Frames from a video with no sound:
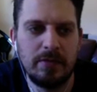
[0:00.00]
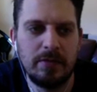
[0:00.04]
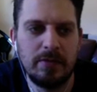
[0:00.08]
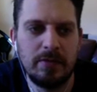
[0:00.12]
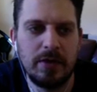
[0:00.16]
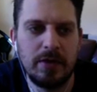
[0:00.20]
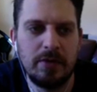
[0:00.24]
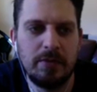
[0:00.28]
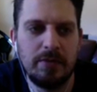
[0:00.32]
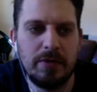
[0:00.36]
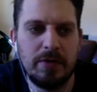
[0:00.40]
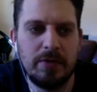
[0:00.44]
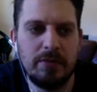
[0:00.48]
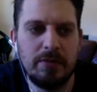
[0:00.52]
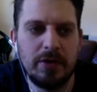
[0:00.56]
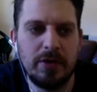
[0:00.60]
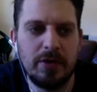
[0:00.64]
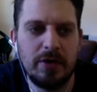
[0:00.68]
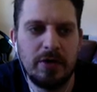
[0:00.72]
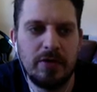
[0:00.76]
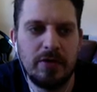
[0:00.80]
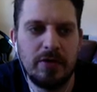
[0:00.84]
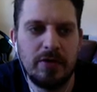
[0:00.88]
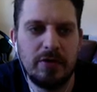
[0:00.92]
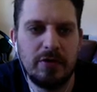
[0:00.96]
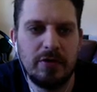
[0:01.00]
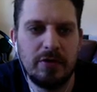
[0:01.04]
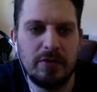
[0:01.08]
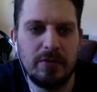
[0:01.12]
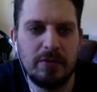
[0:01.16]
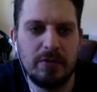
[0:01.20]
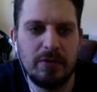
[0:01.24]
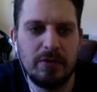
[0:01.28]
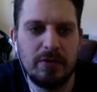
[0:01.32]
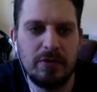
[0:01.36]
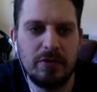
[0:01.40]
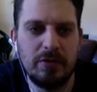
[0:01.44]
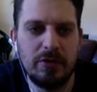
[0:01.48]
I'll put Poggers into a
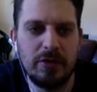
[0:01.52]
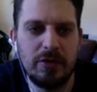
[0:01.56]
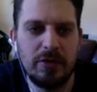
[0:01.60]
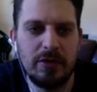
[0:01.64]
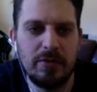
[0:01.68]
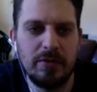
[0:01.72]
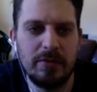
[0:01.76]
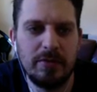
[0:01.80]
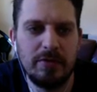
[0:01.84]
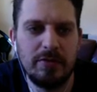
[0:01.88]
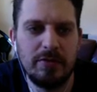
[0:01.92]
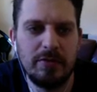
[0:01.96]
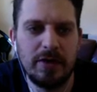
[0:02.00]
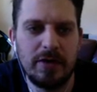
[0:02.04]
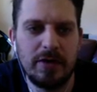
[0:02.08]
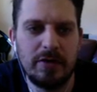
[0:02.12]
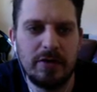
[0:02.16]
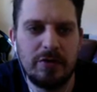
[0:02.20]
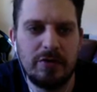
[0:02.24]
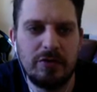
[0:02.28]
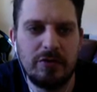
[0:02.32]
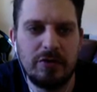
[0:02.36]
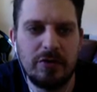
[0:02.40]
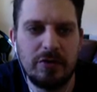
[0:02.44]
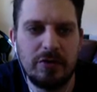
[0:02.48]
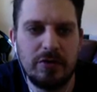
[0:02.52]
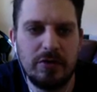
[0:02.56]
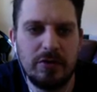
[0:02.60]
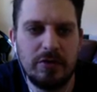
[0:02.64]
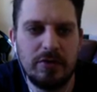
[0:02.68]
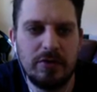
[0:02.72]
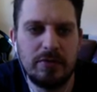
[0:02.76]
more advanced role.